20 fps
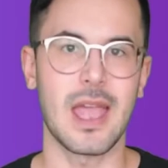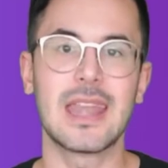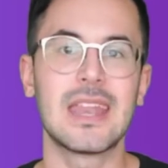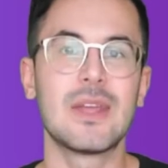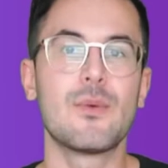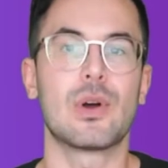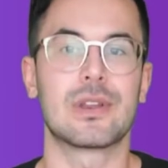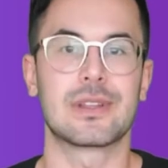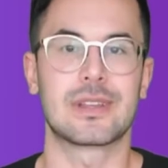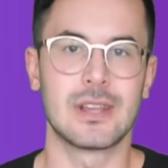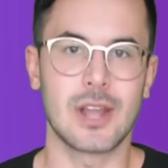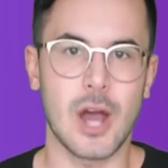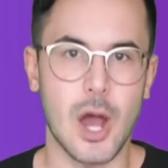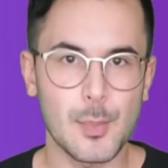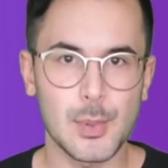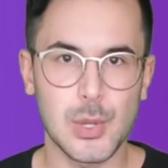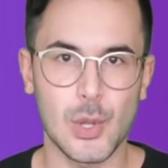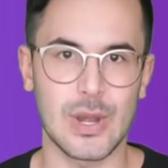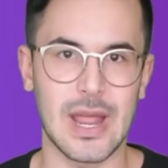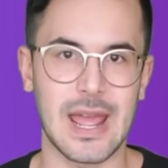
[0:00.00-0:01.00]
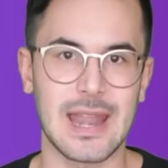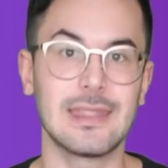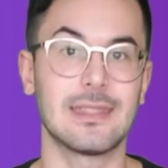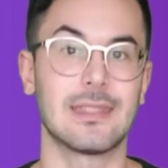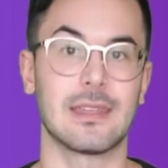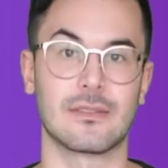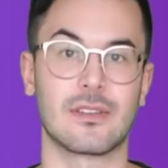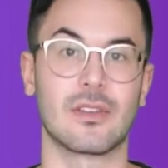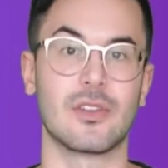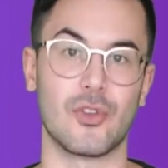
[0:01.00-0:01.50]
anyone can upload
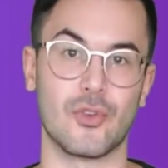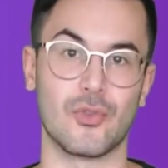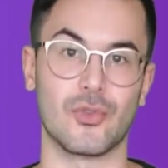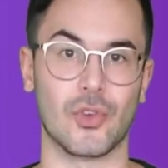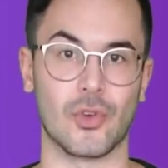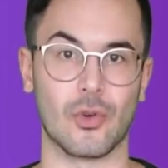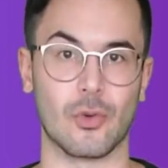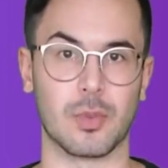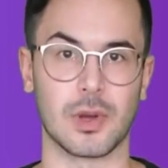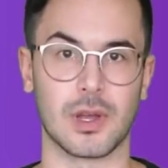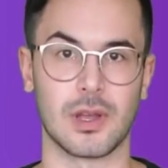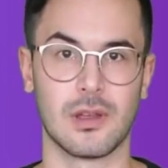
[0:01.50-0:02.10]
anything to YouTube.